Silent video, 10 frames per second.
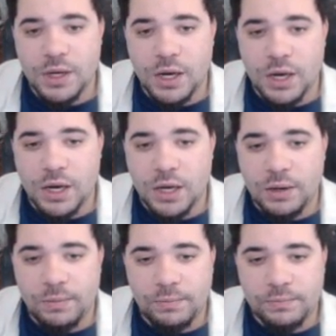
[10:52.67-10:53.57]

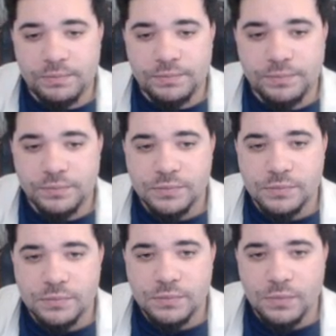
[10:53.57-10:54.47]
Um,
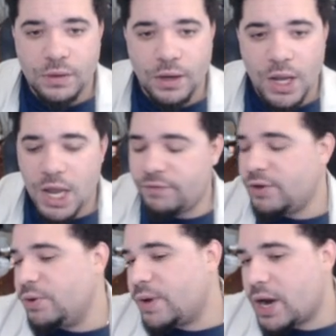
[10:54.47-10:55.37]
if
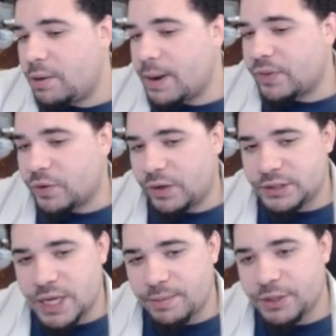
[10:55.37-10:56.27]
you do care about the crit
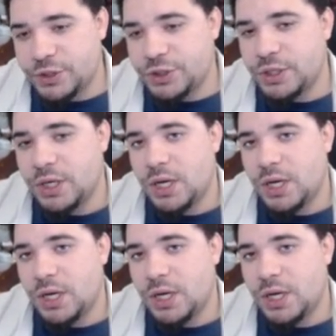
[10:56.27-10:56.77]
damage,